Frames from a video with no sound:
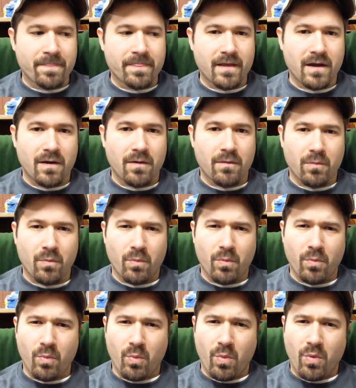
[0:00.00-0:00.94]

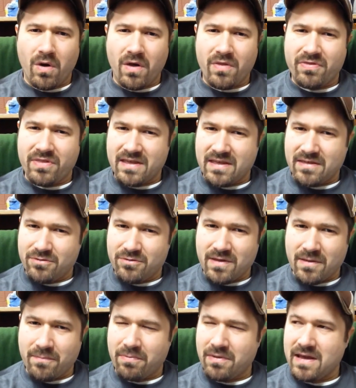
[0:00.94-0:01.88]
one, thinking through
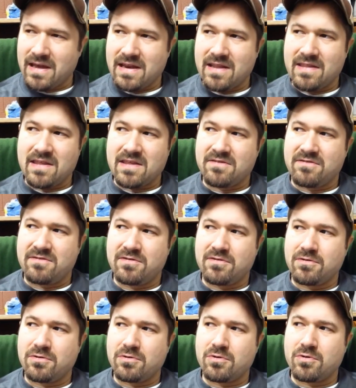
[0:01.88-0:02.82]
that plan, and then
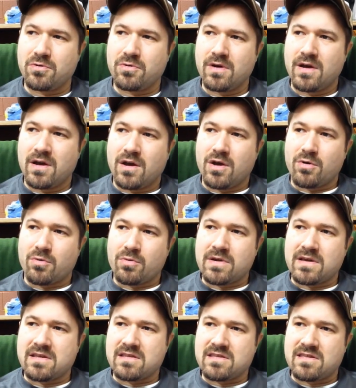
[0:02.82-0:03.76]
two,
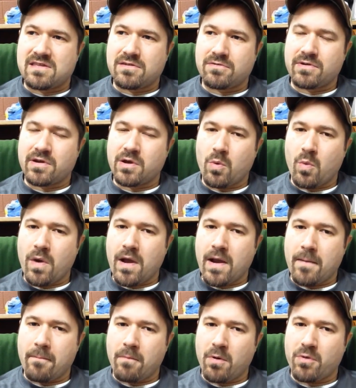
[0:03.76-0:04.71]
reconsidering
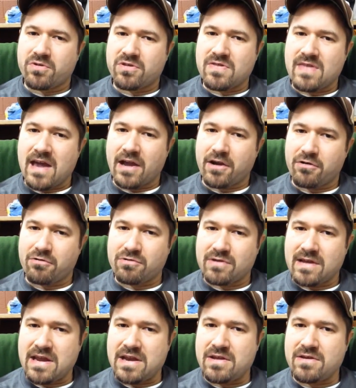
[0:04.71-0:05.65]
where most of that
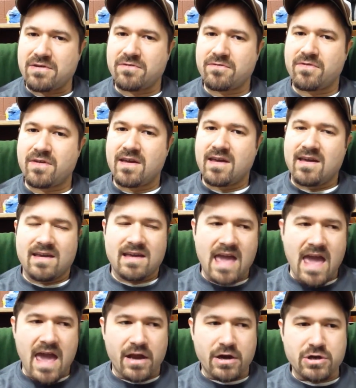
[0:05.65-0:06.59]
creative
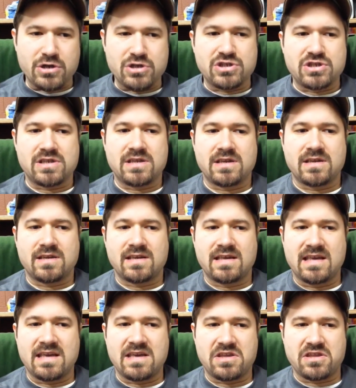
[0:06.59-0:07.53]

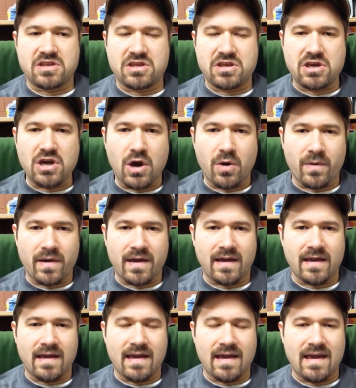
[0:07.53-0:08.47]
energy is
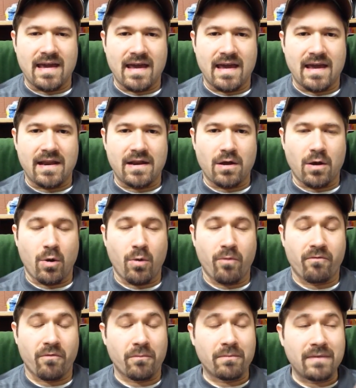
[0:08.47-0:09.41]
going. And
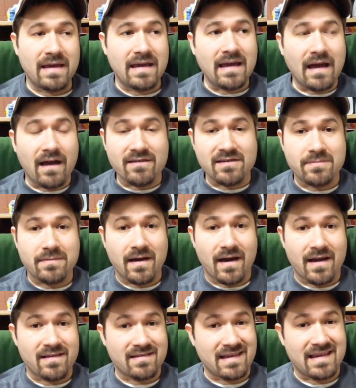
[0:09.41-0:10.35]
for me, I'll just be
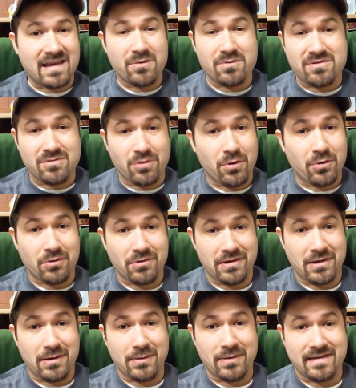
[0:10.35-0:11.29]
honest, like it was
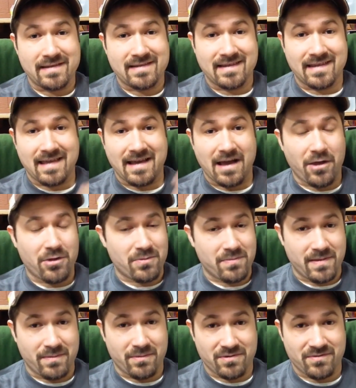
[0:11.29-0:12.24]
totally going to like
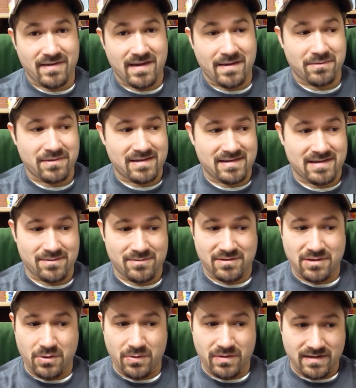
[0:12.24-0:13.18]
other people's families. It
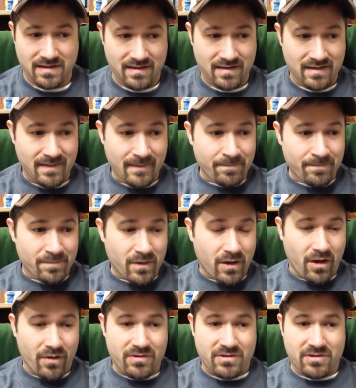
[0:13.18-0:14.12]
was going to
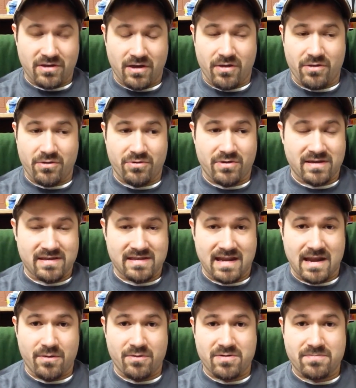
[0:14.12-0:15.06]
all these other things
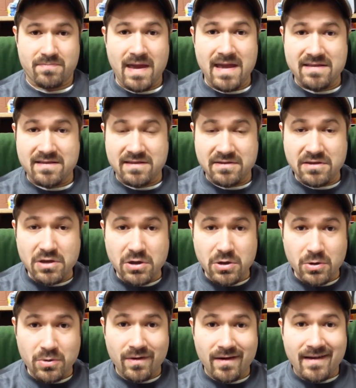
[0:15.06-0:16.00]
that I was paid to
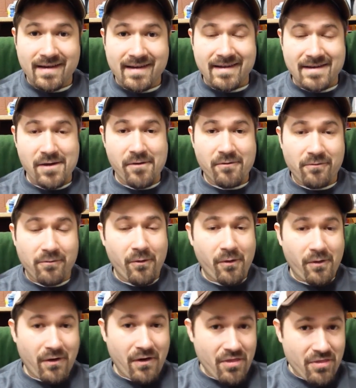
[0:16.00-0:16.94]
do,
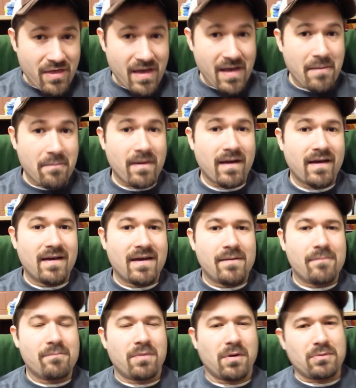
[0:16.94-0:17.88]
for them.
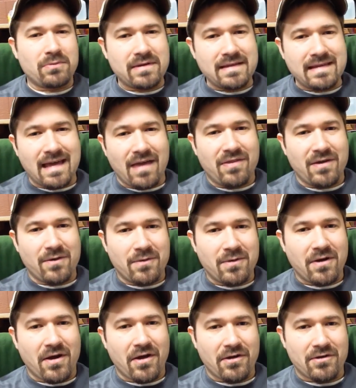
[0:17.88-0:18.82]
But really, I think
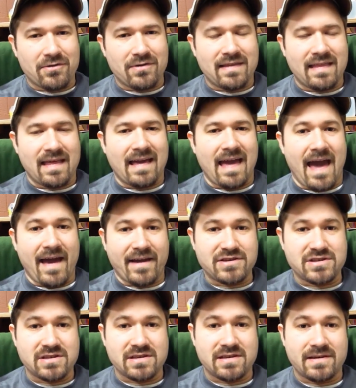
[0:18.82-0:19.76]
we would all agree, like
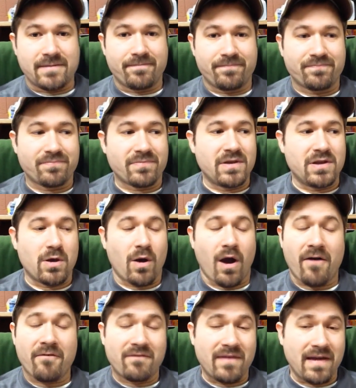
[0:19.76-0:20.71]
actually,
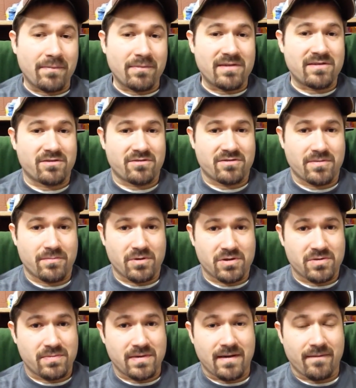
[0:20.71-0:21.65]
our families are
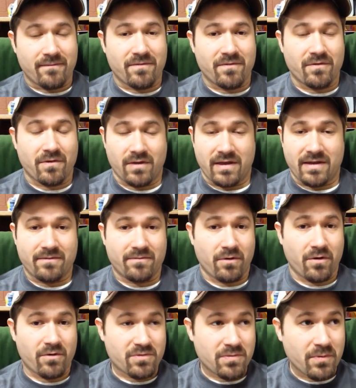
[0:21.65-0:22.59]
supposed to become
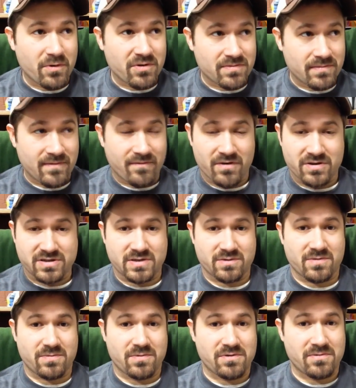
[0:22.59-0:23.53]
supposed to be first.
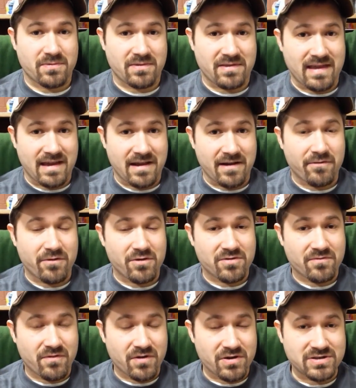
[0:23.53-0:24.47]
Like we're supposed care of
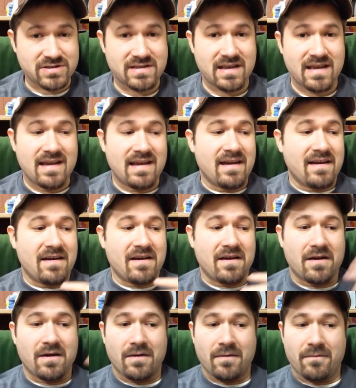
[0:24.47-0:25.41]
those first.
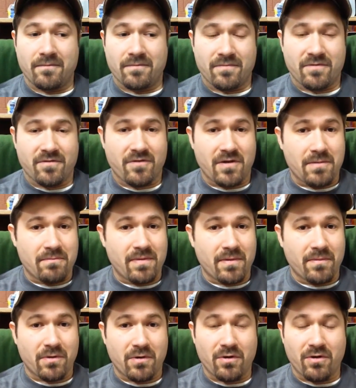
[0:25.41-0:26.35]
It's very
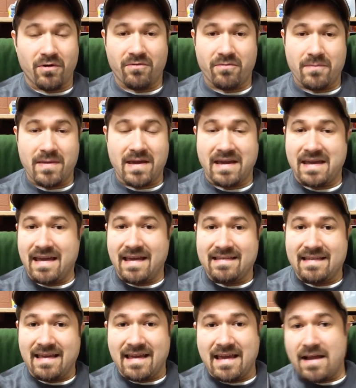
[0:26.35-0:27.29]
biblical. If a man
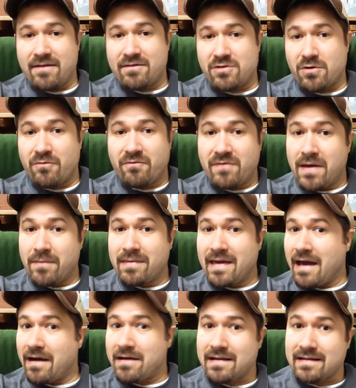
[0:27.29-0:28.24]
can't take care of his own
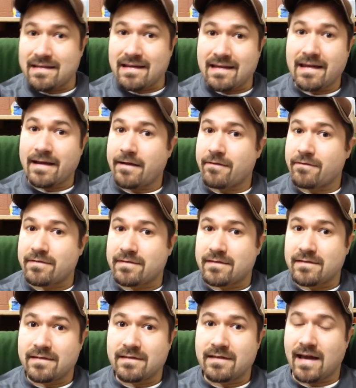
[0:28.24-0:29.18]
family, how can he take care of
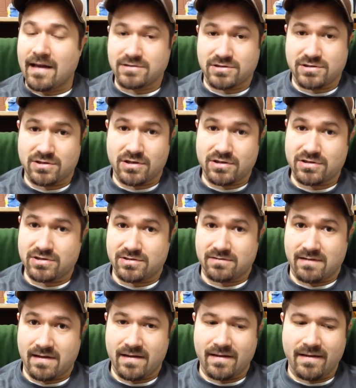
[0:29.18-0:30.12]
God's
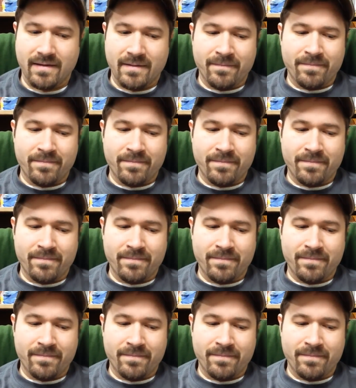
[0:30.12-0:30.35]
church, right?